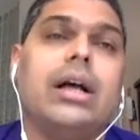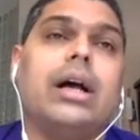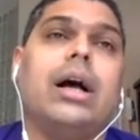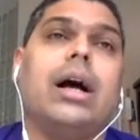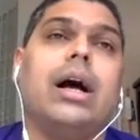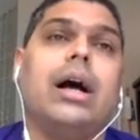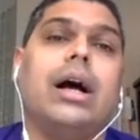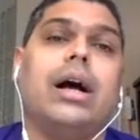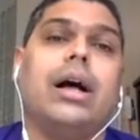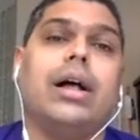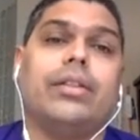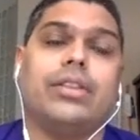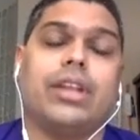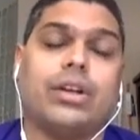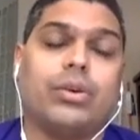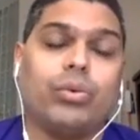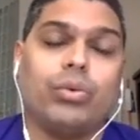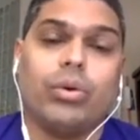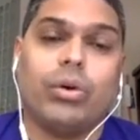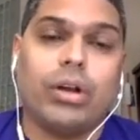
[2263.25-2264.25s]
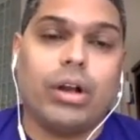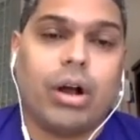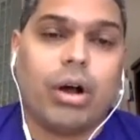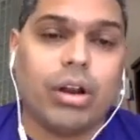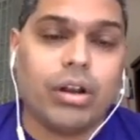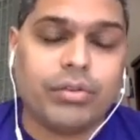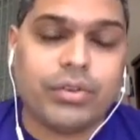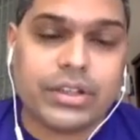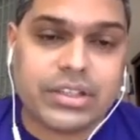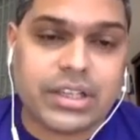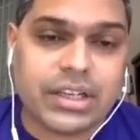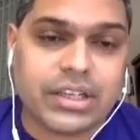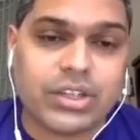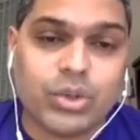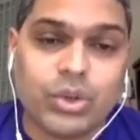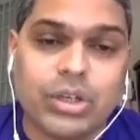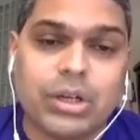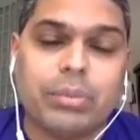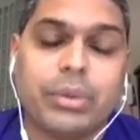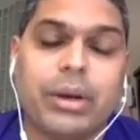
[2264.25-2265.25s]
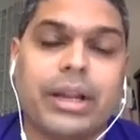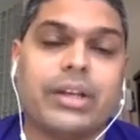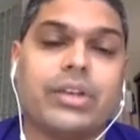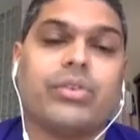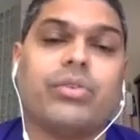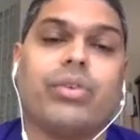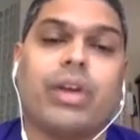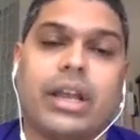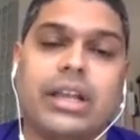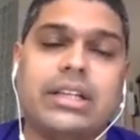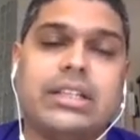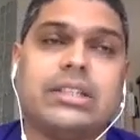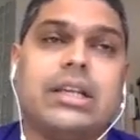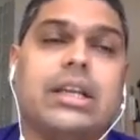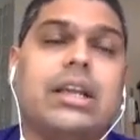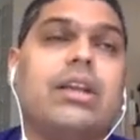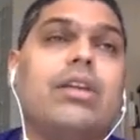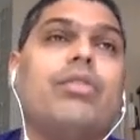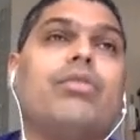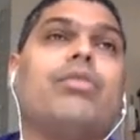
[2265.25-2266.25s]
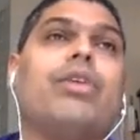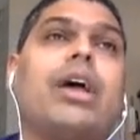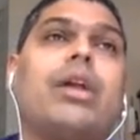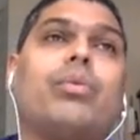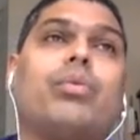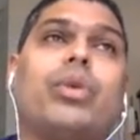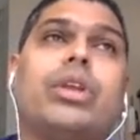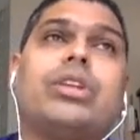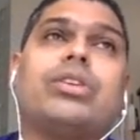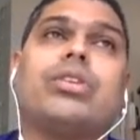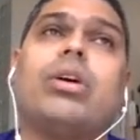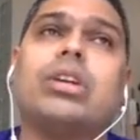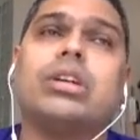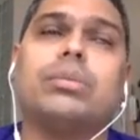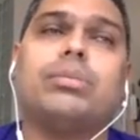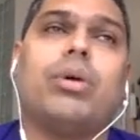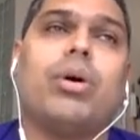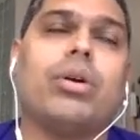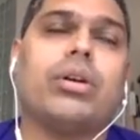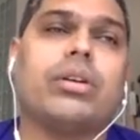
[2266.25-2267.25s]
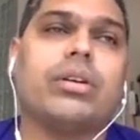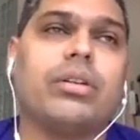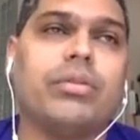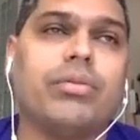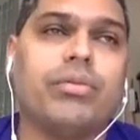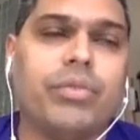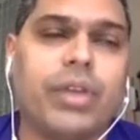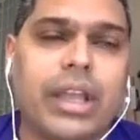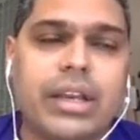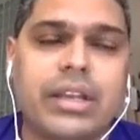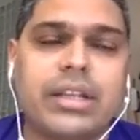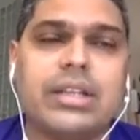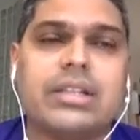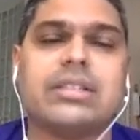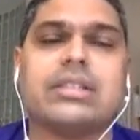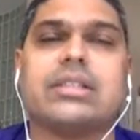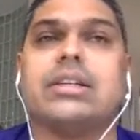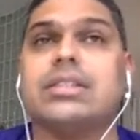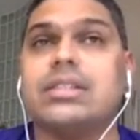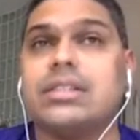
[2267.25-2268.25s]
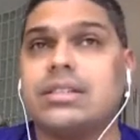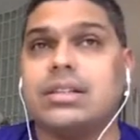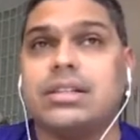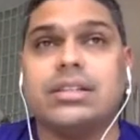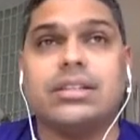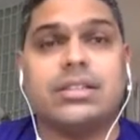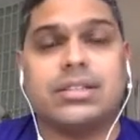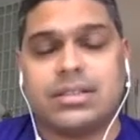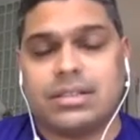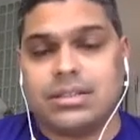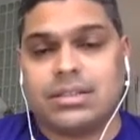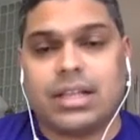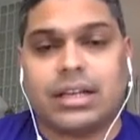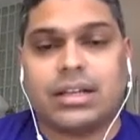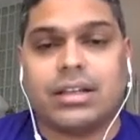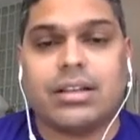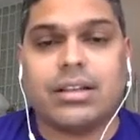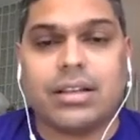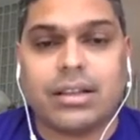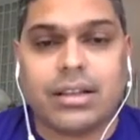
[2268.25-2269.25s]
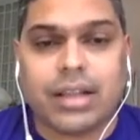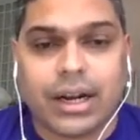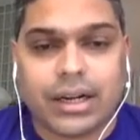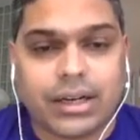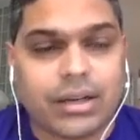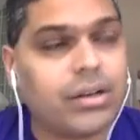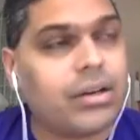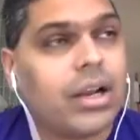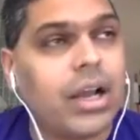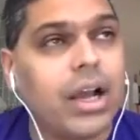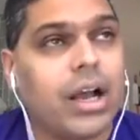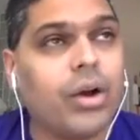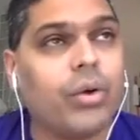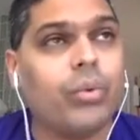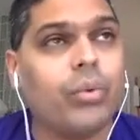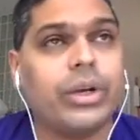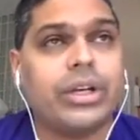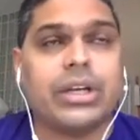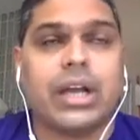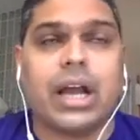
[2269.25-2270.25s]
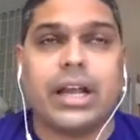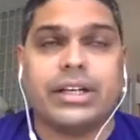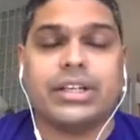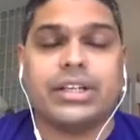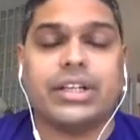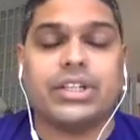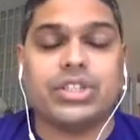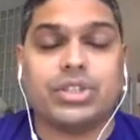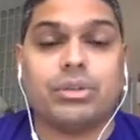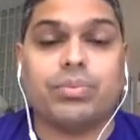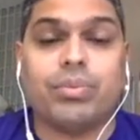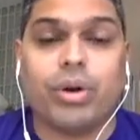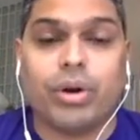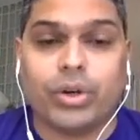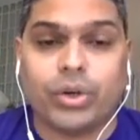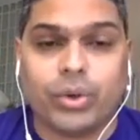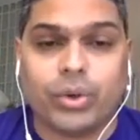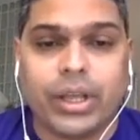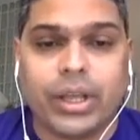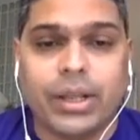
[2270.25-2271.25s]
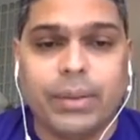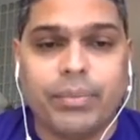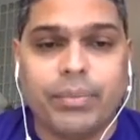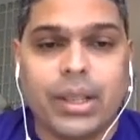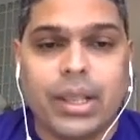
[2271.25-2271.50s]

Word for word: uh, that all of us at Yugabyte write, where we talk about various concerns that that uh, we, I touched upon today.